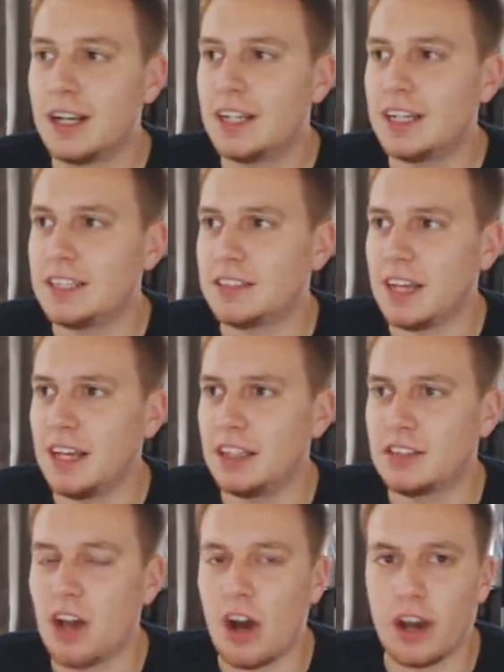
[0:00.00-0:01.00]
Needs to hit
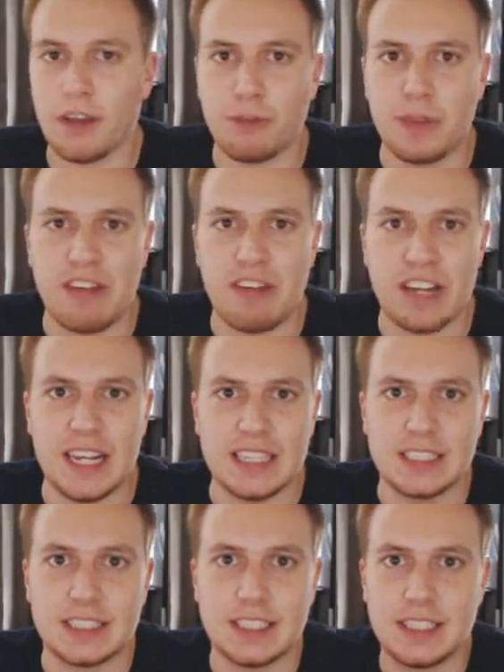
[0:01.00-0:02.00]
the target from there at
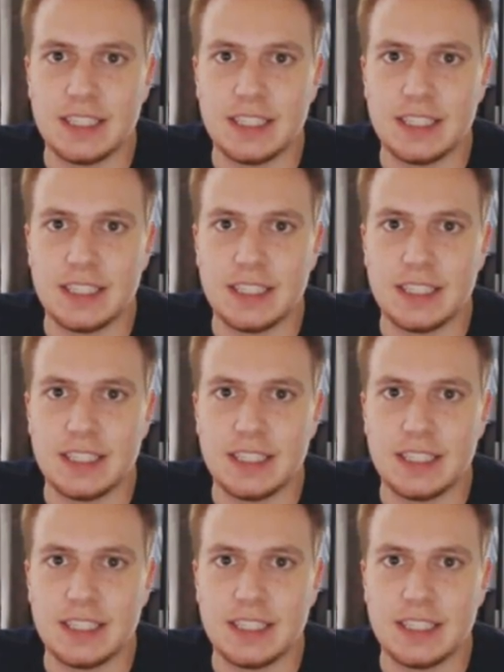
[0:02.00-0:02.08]
least.